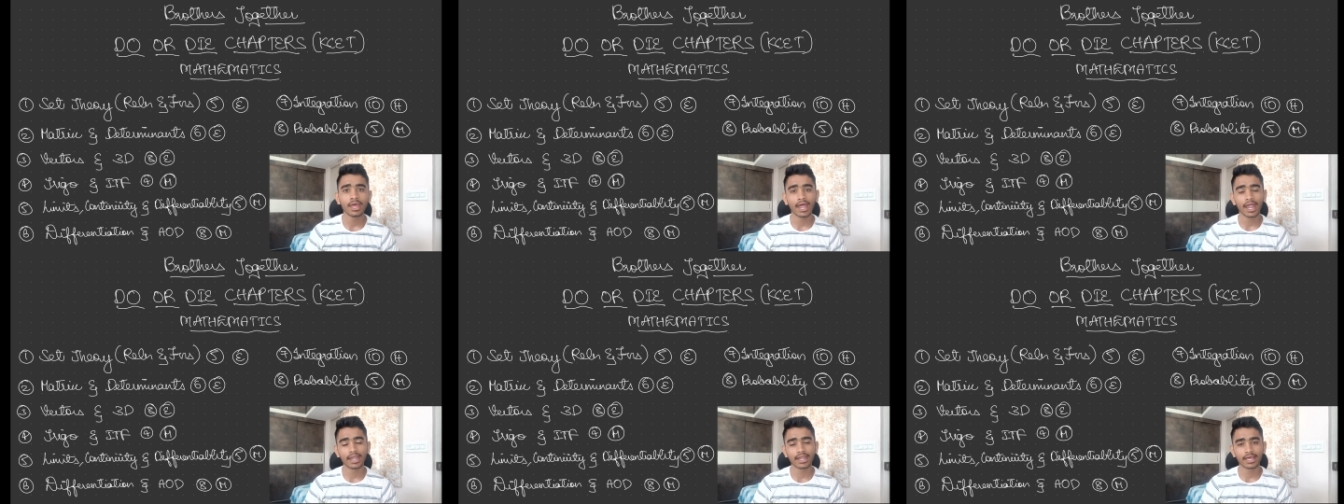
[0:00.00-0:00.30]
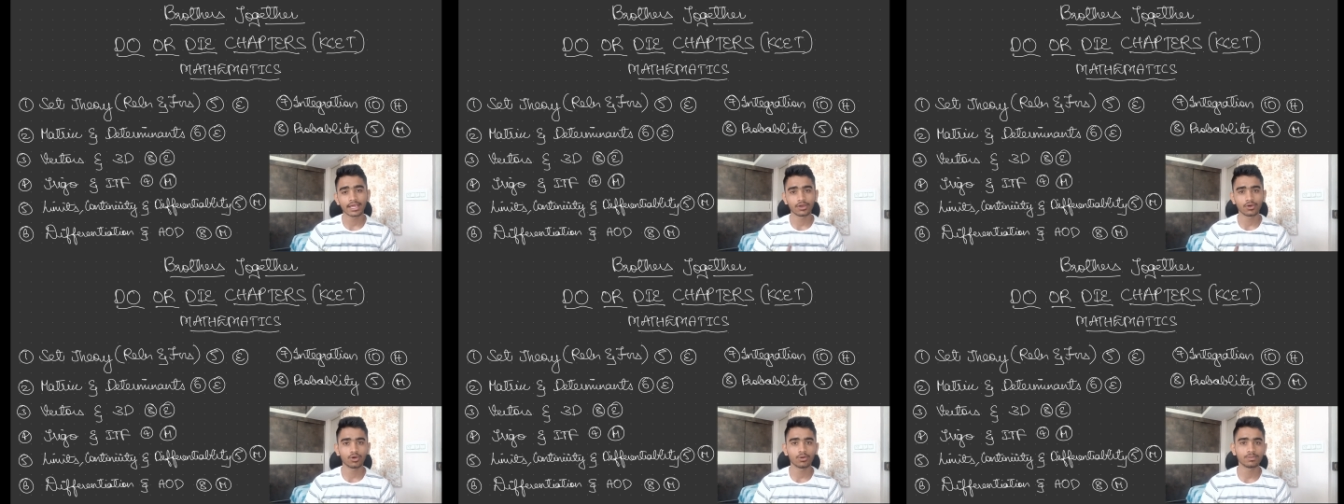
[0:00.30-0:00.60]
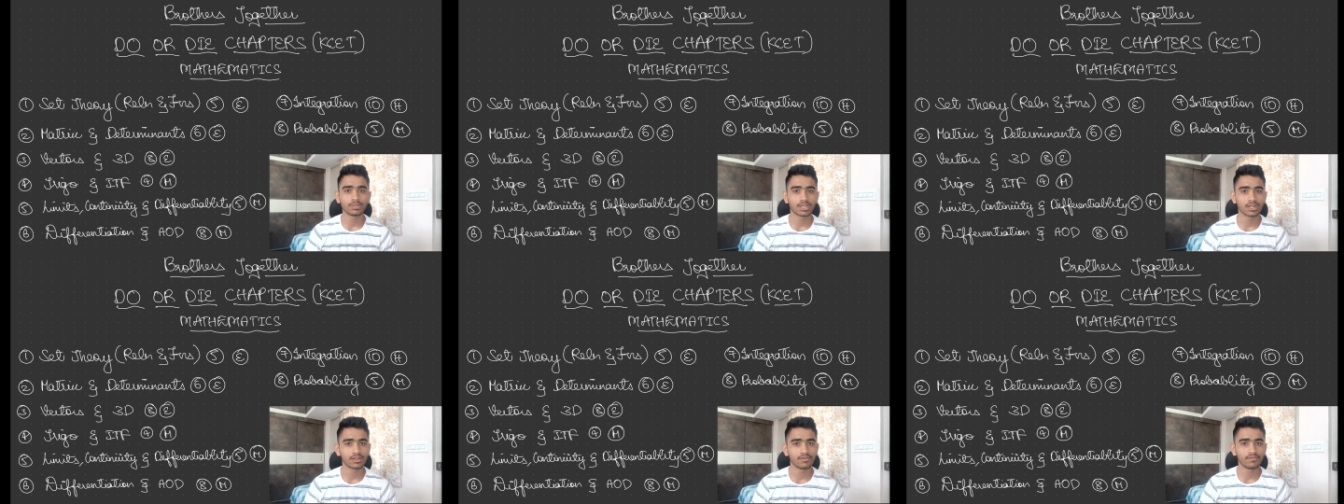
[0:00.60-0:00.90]
and I
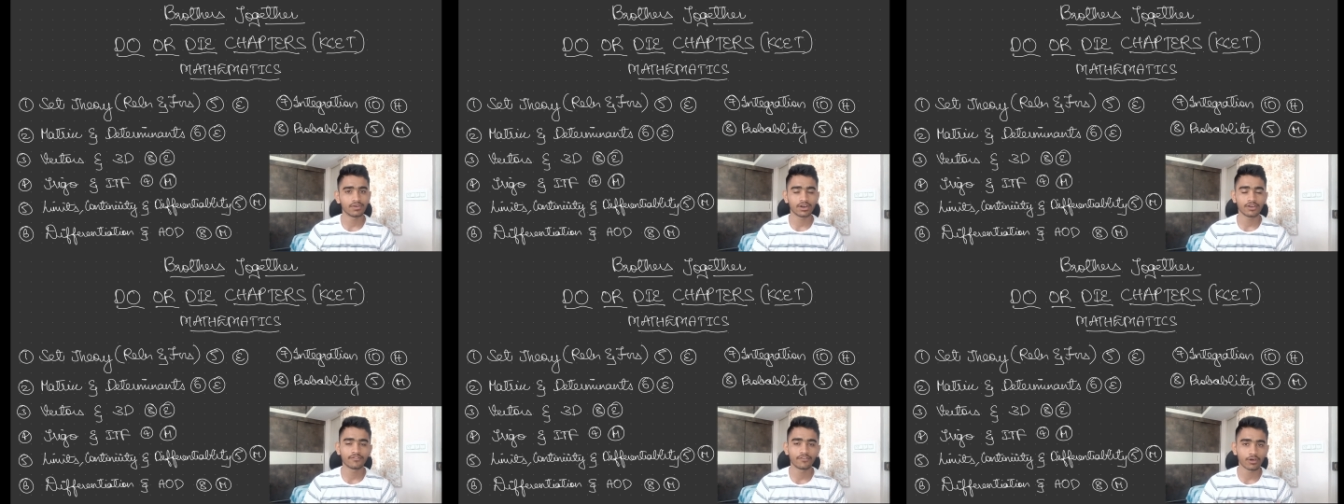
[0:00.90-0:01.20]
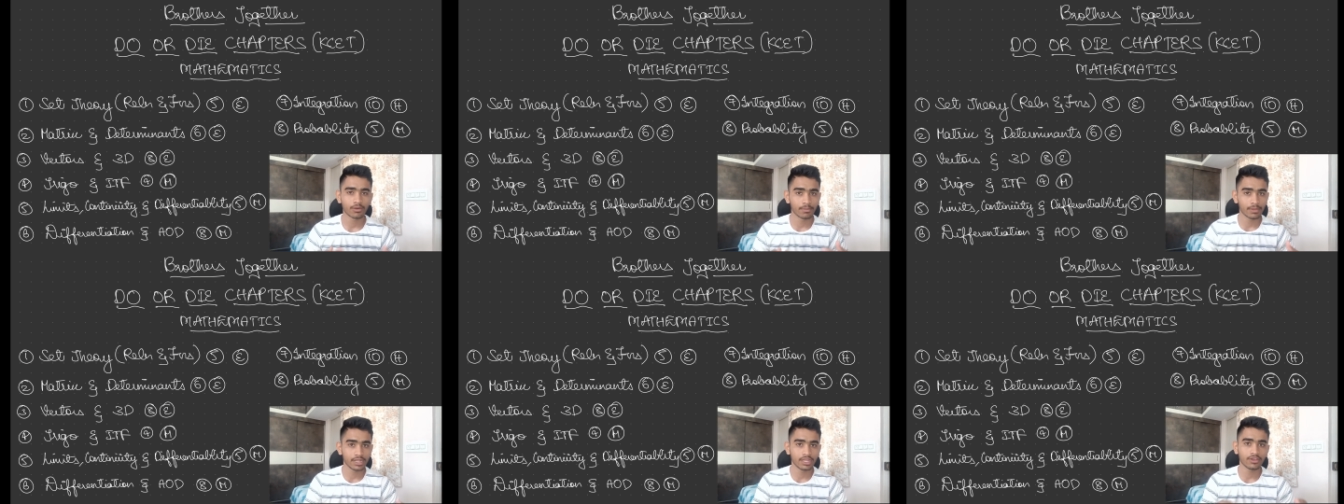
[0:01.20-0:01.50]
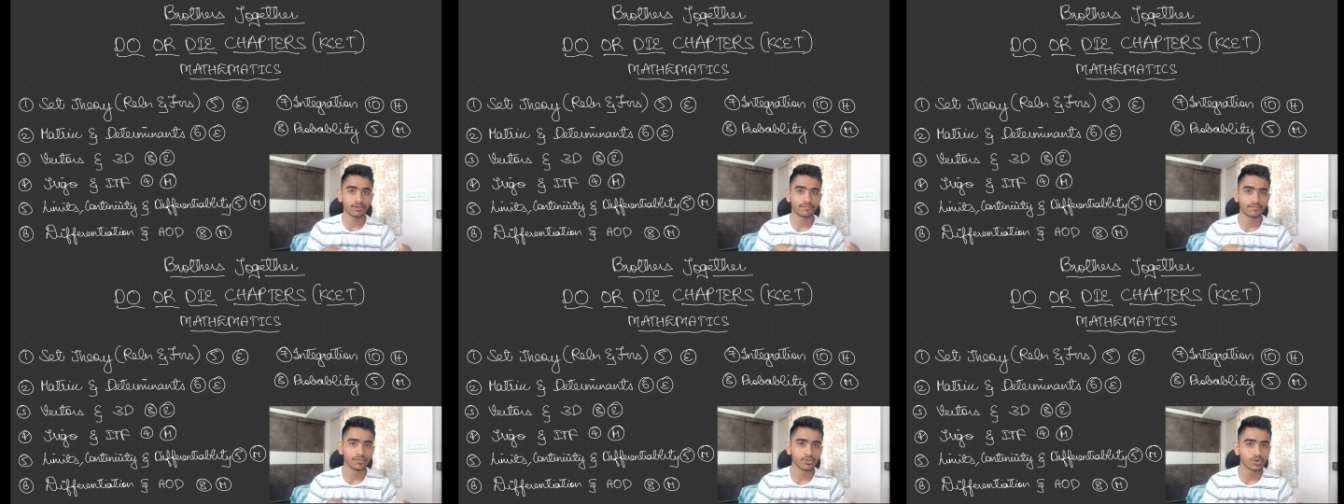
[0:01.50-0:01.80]
hope that will work for
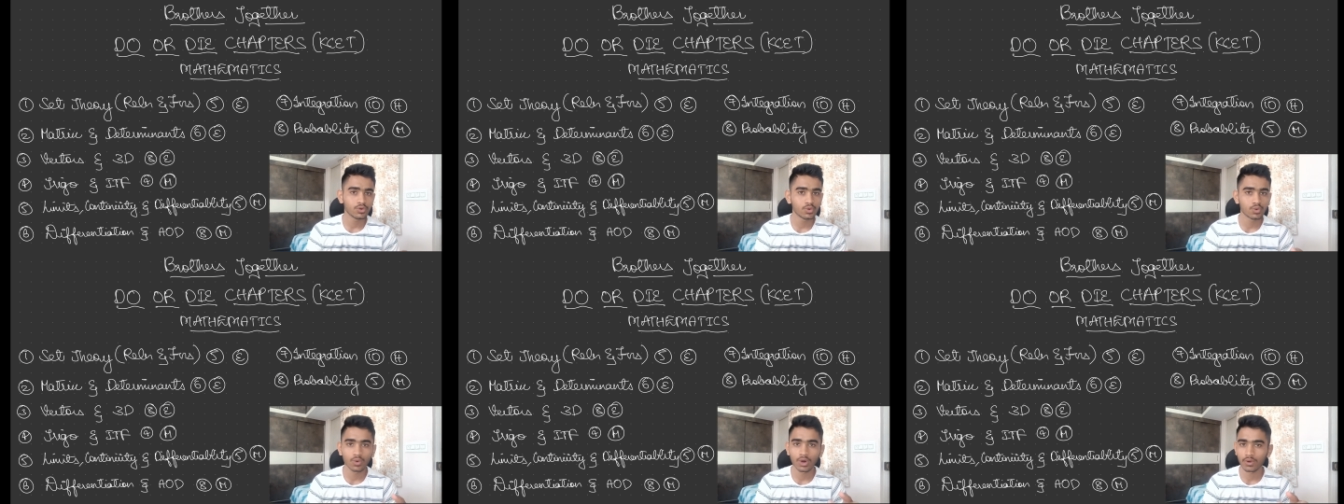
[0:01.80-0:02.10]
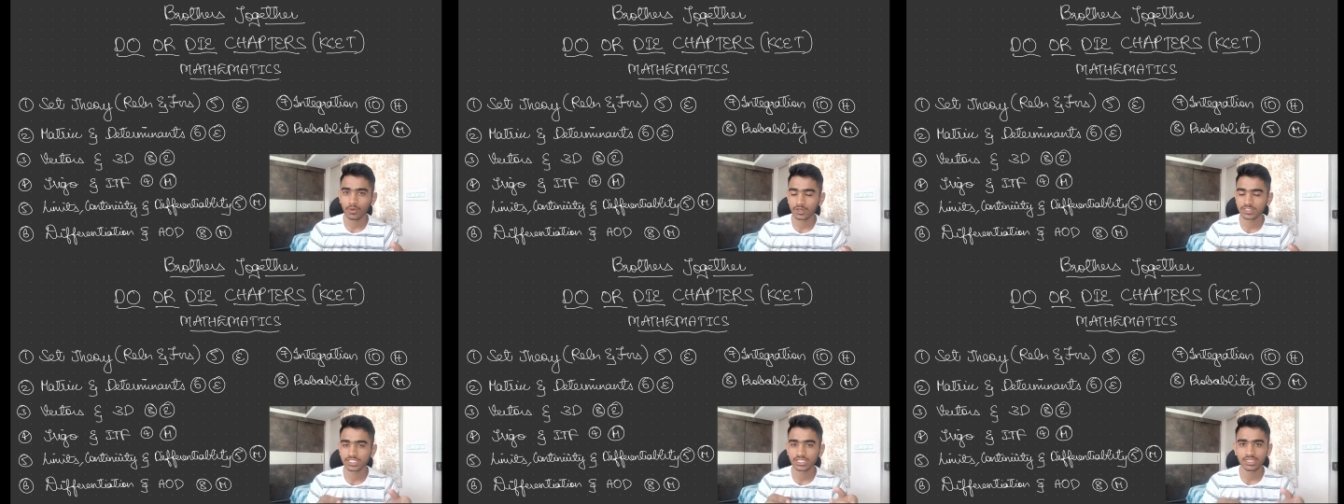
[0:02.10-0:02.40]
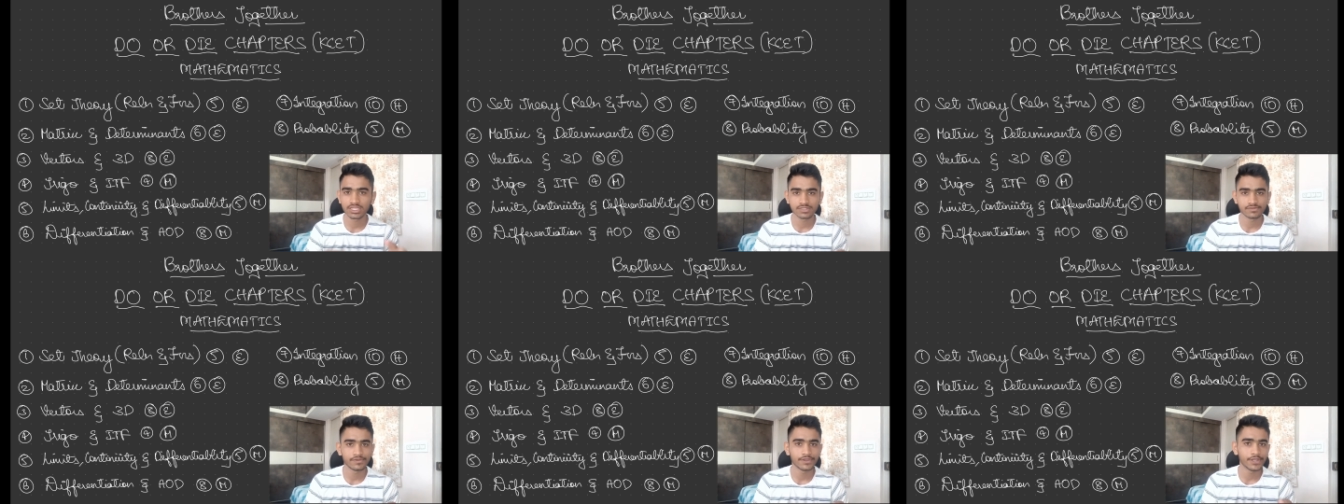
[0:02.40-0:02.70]
many of you who are watching
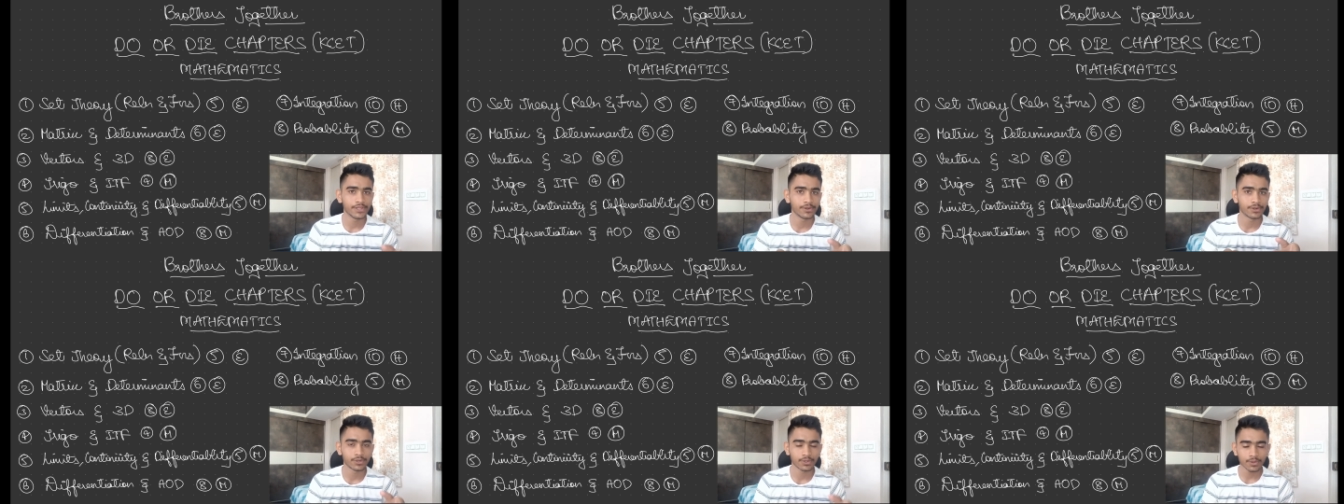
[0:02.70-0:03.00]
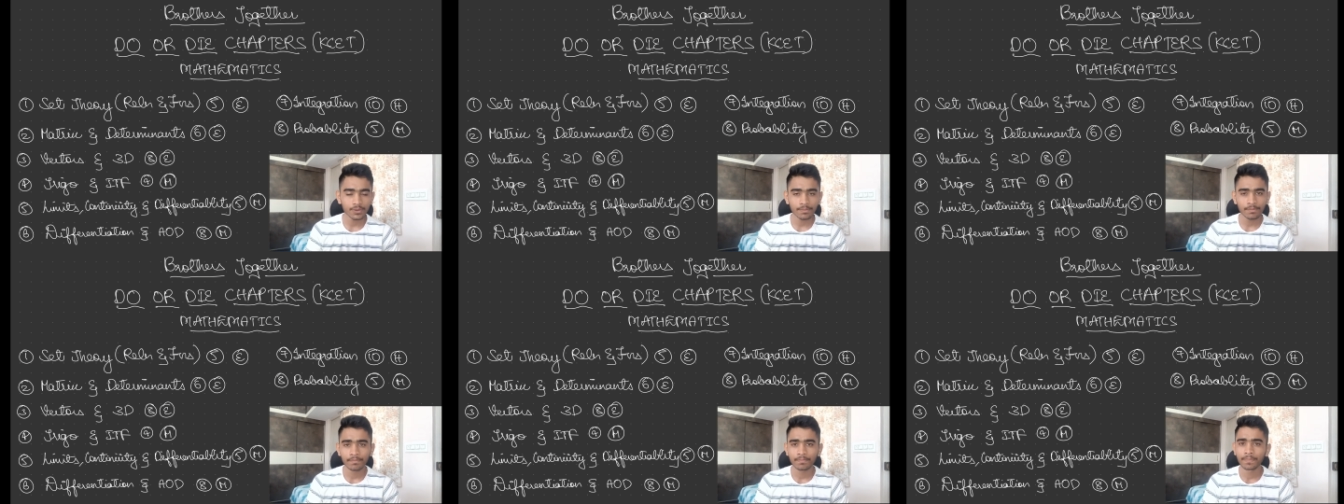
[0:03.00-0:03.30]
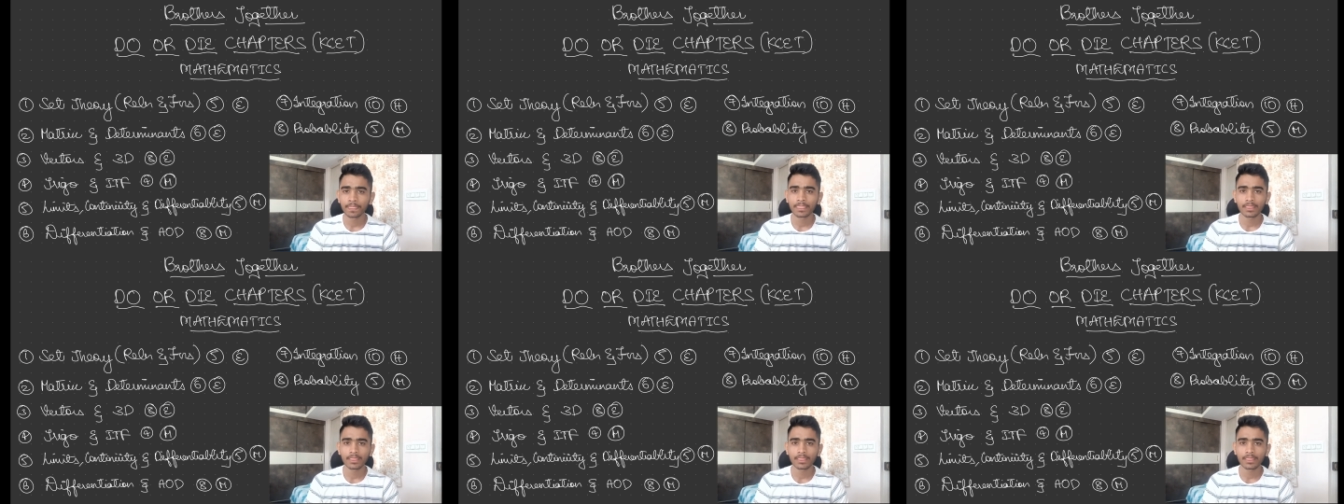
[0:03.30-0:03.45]
this video too.